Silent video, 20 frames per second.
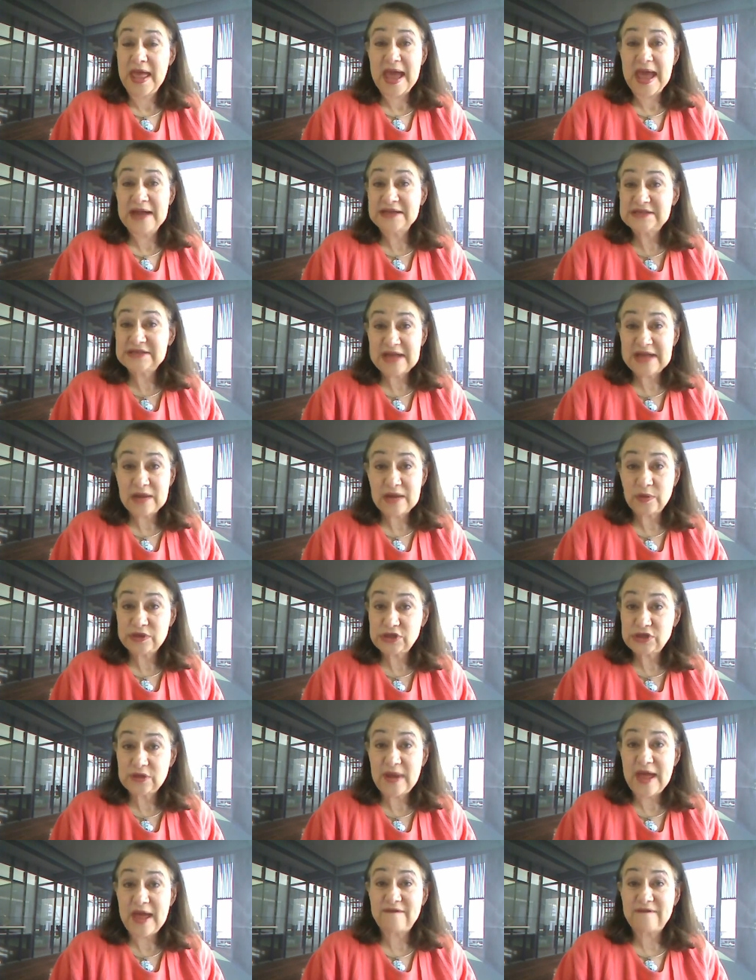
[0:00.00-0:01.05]
And instead,
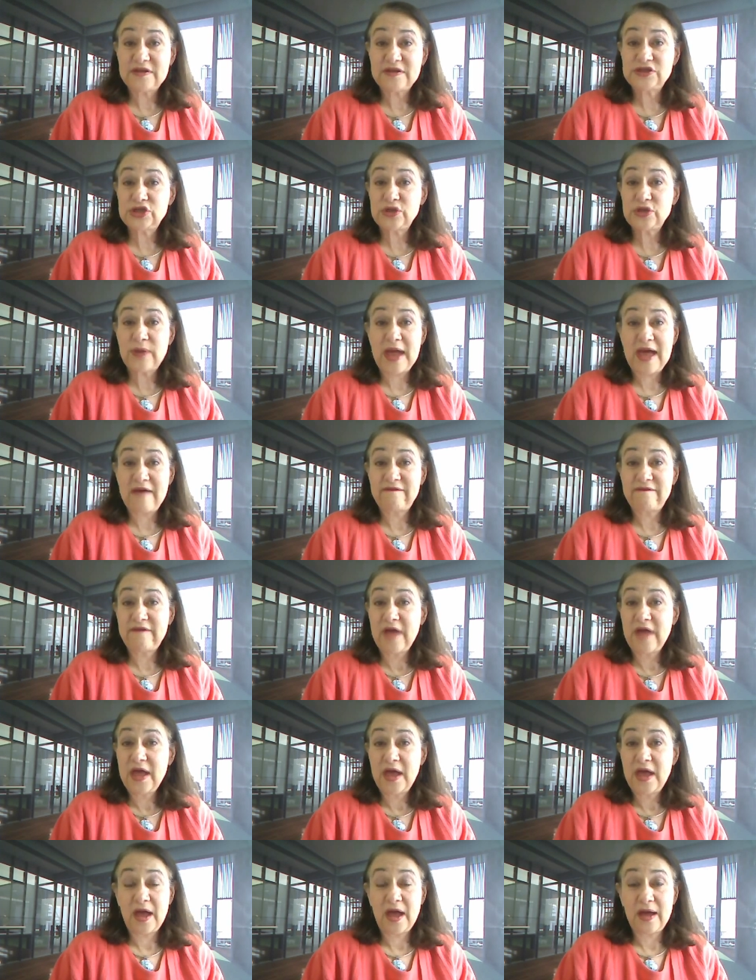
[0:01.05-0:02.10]
what you have is you
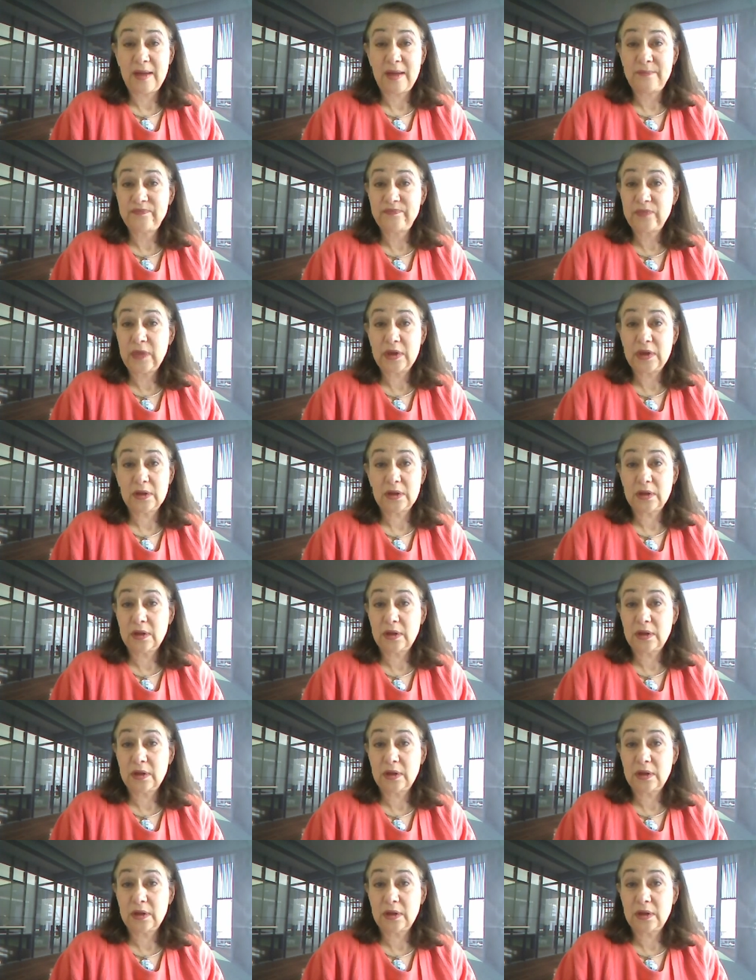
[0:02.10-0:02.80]
have um,